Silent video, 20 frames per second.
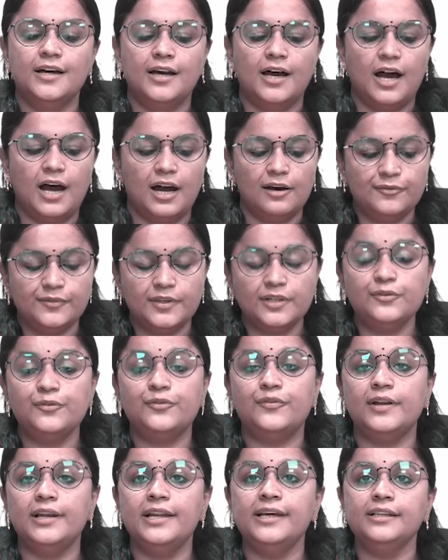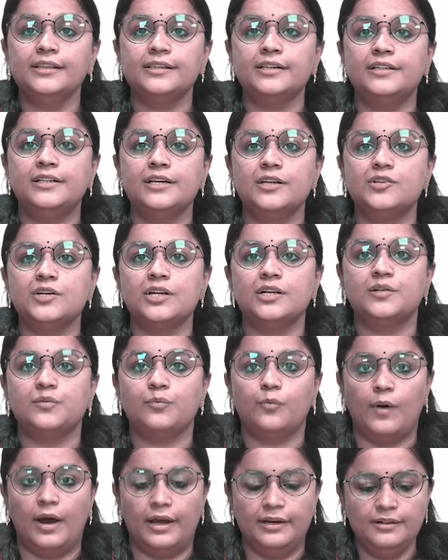After filling the digit
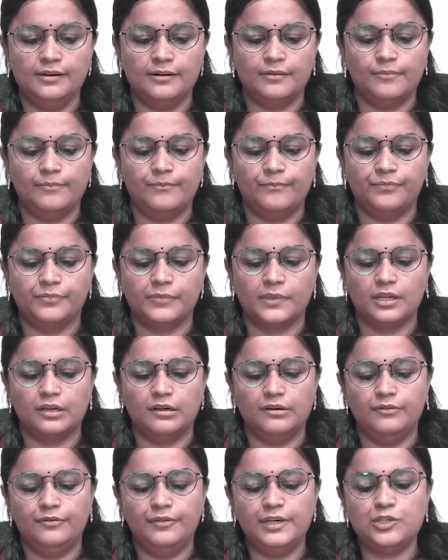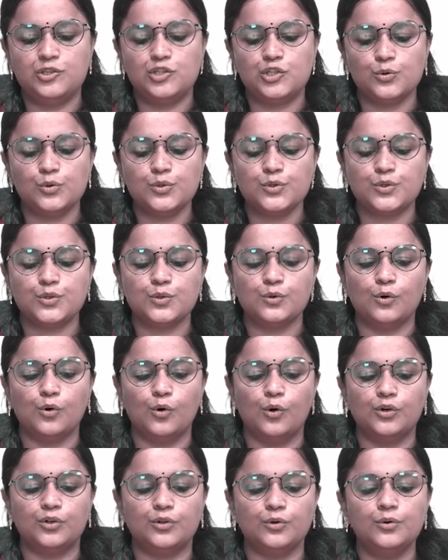1, we choose to
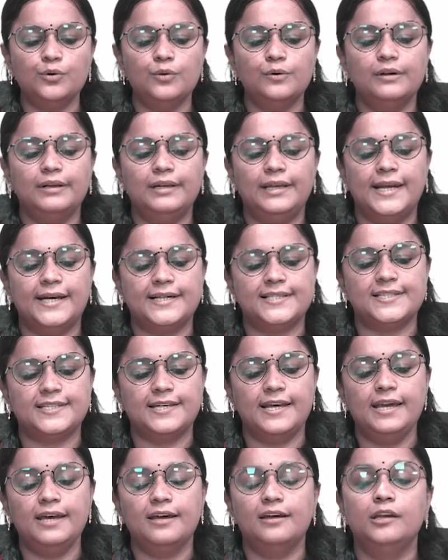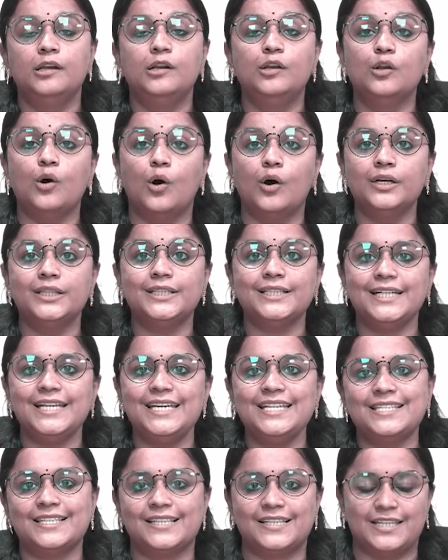go to, let's say,
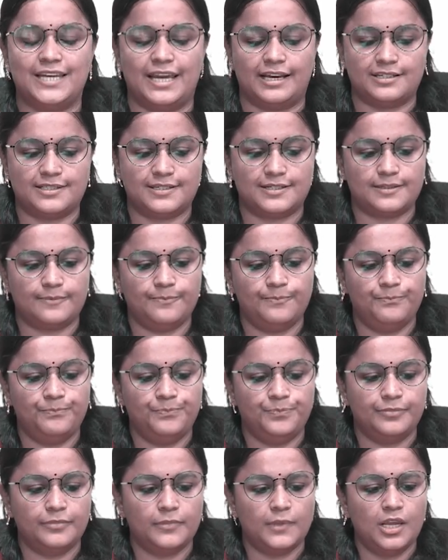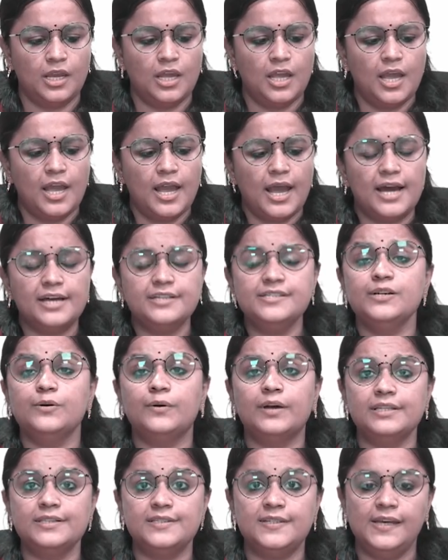northeast next. As you
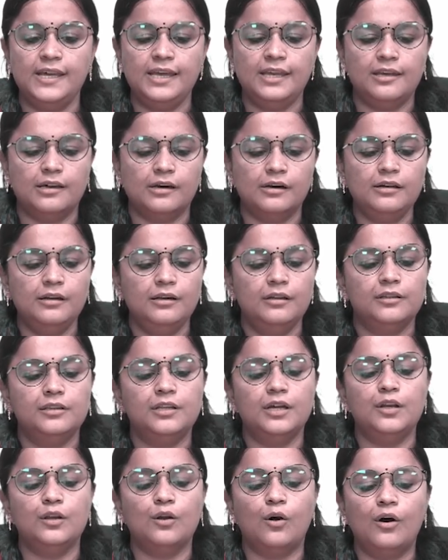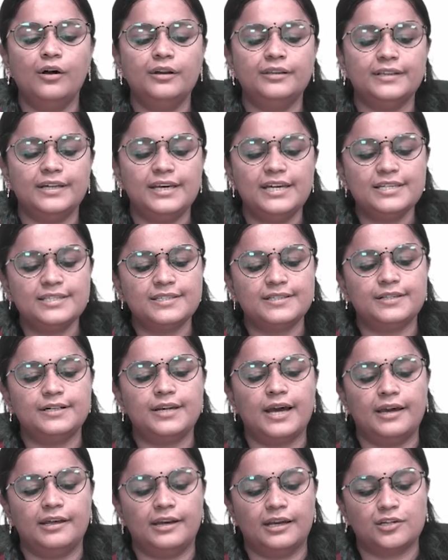can see here, the northeast
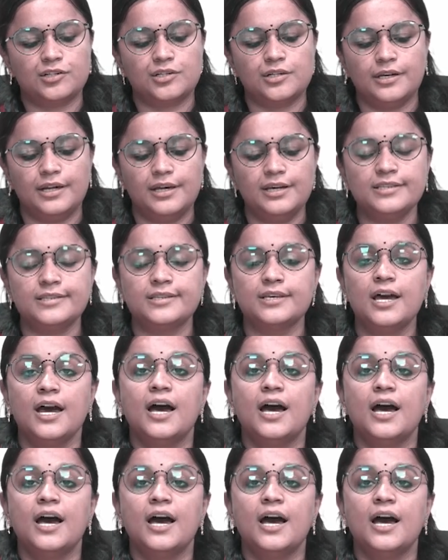direction is